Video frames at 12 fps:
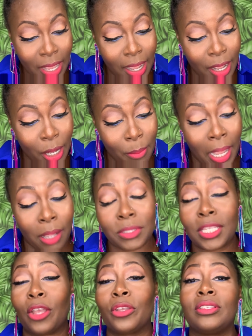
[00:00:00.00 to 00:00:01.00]
I will
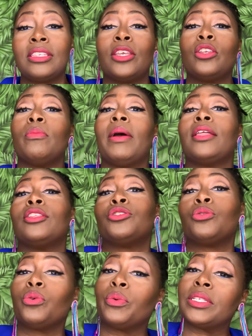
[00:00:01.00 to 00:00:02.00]
tell you about the
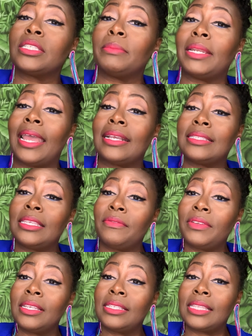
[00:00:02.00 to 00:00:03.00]
tourism and activities